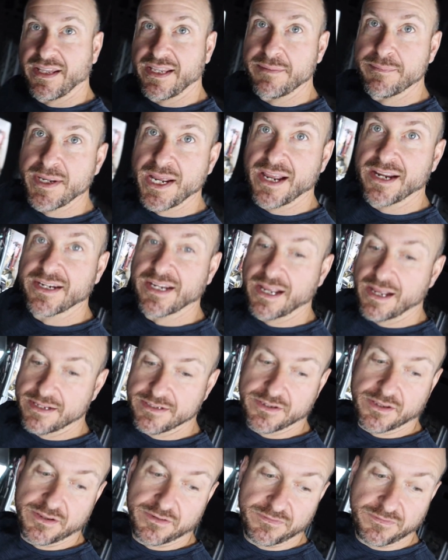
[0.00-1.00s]
lay back
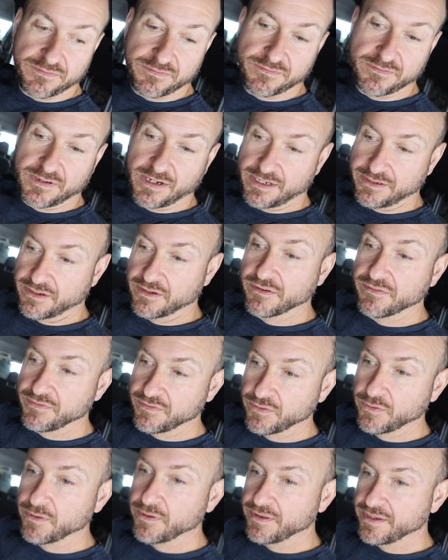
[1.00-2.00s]
onto the
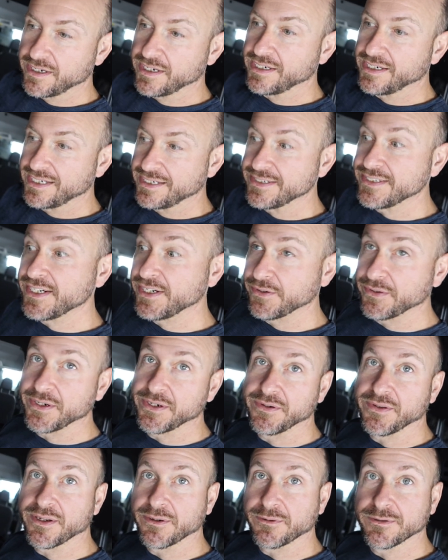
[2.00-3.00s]
floor, the
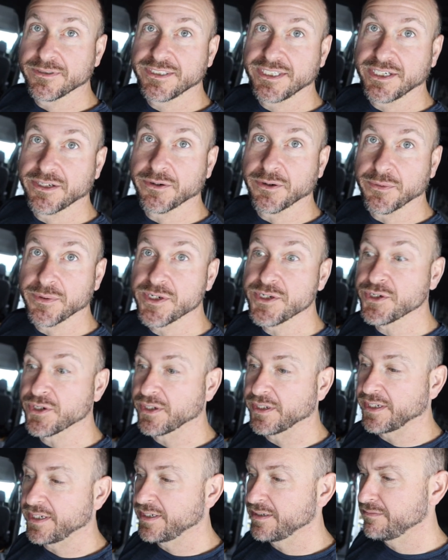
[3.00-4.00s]
interior that was here
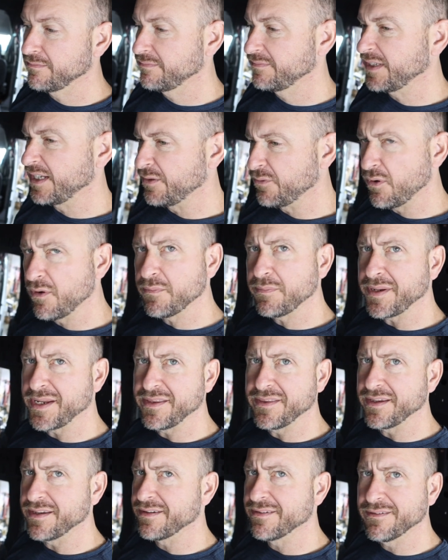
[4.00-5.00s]
originally. It won't be
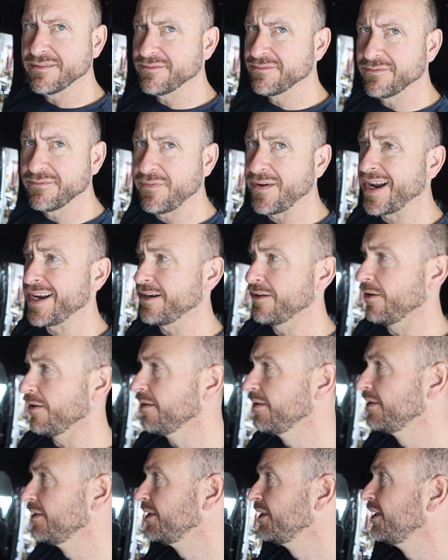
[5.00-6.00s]
the final,
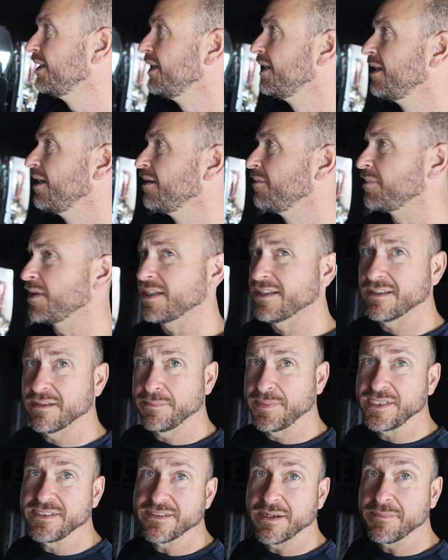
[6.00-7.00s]
but it'll
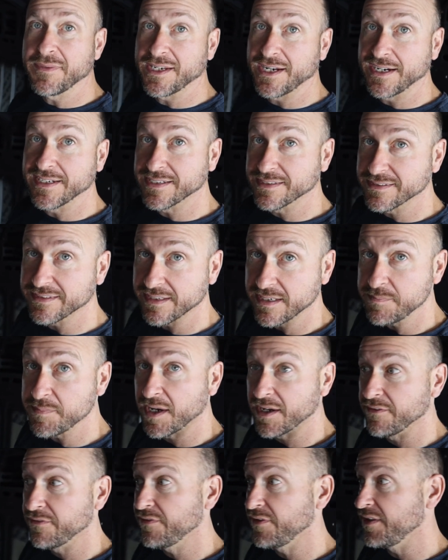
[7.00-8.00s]
be something I can sleep
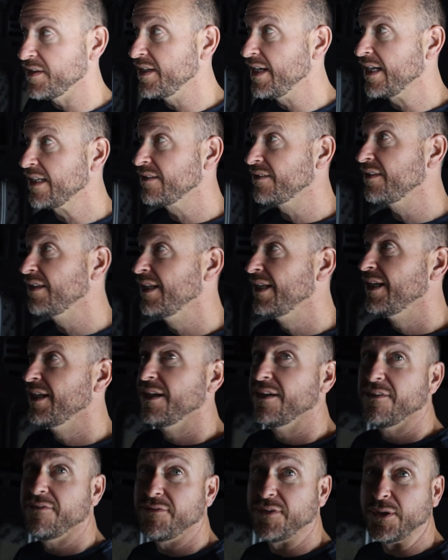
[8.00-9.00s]
on for the next
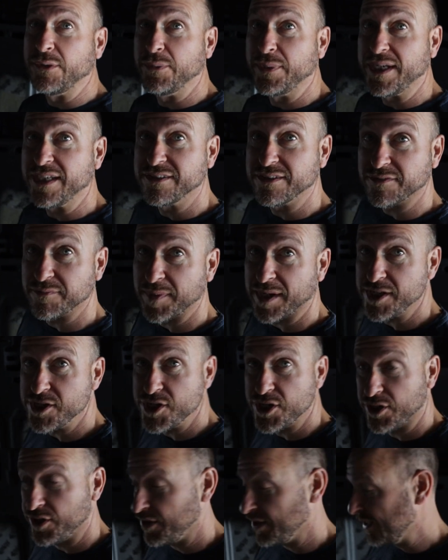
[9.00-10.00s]
few weeks of my
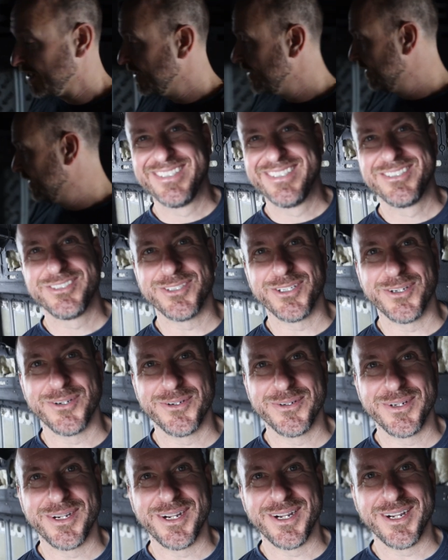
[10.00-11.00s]
journey.
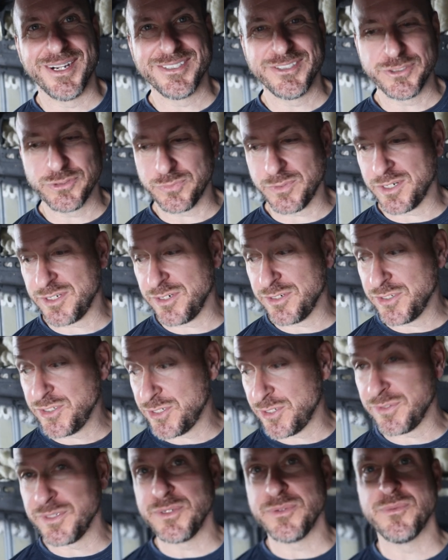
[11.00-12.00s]
So I just wanted to
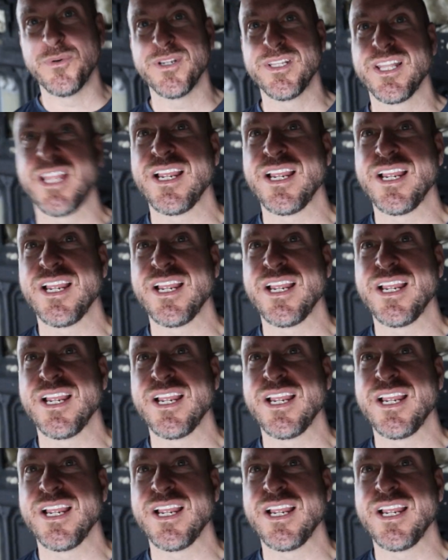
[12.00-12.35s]
show you one